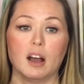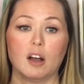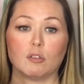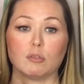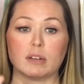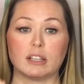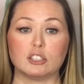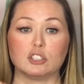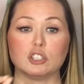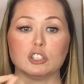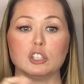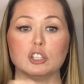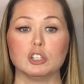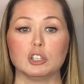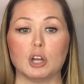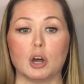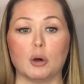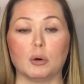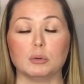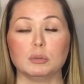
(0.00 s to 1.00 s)
Original
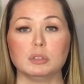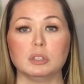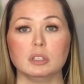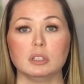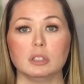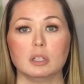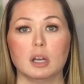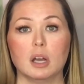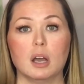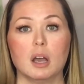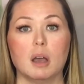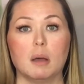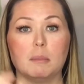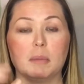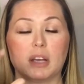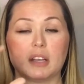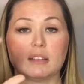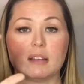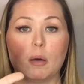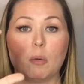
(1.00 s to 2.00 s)
loan,
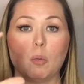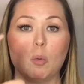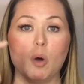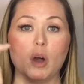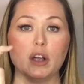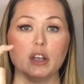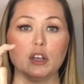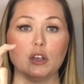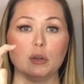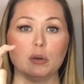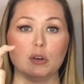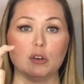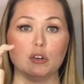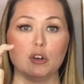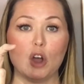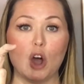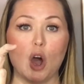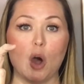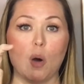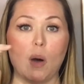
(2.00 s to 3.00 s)
because I want you to
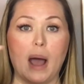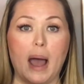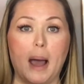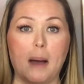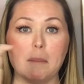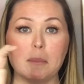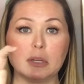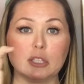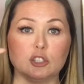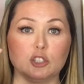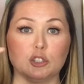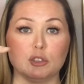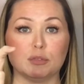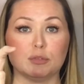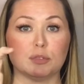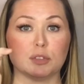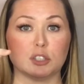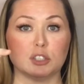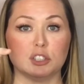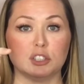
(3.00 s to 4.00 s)
know how much you
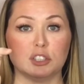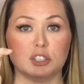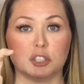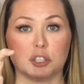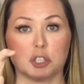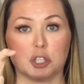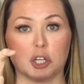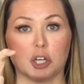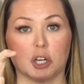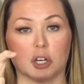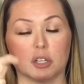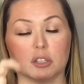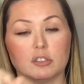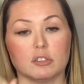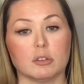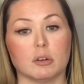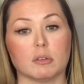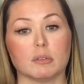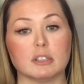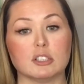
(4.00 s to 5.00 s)
first incurred.
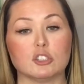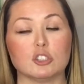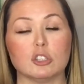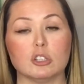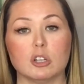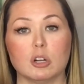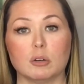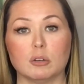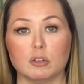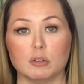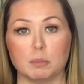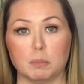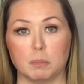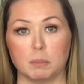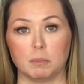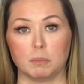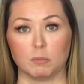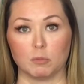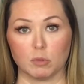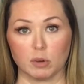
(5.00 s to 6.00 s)
So original loan is
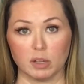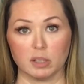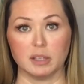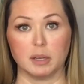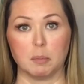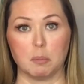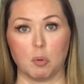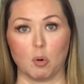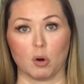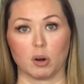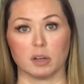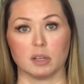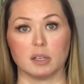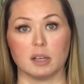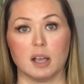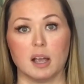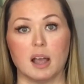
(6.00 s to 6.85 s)
really important.